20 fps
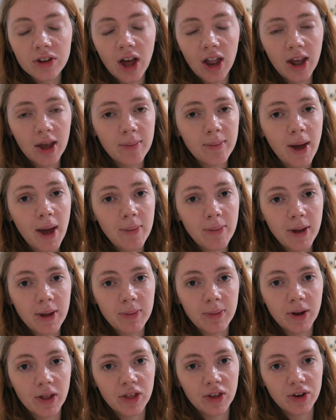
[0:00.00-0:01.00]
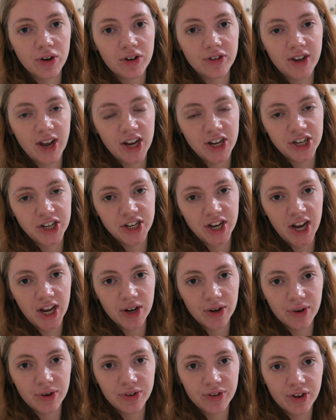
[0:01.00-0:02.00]
and I met people at the orientation day
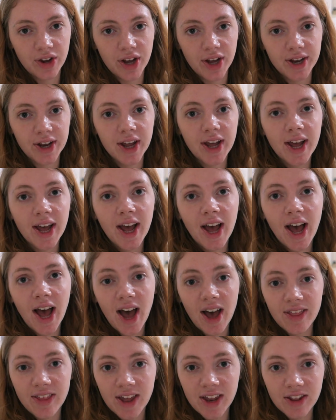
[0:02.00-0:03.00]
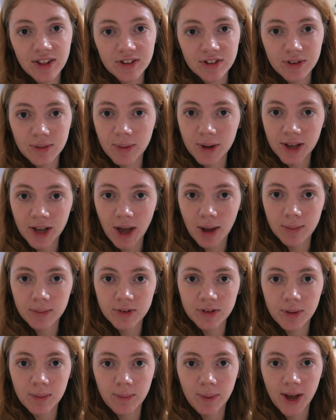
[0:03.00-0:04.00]
in London and then at the summer
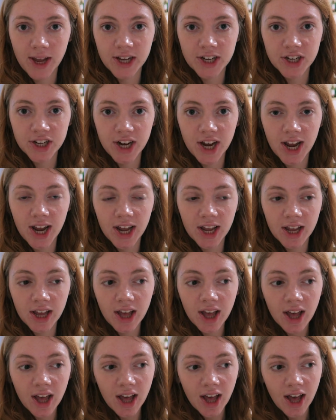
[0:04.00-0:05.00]
camps in Beijing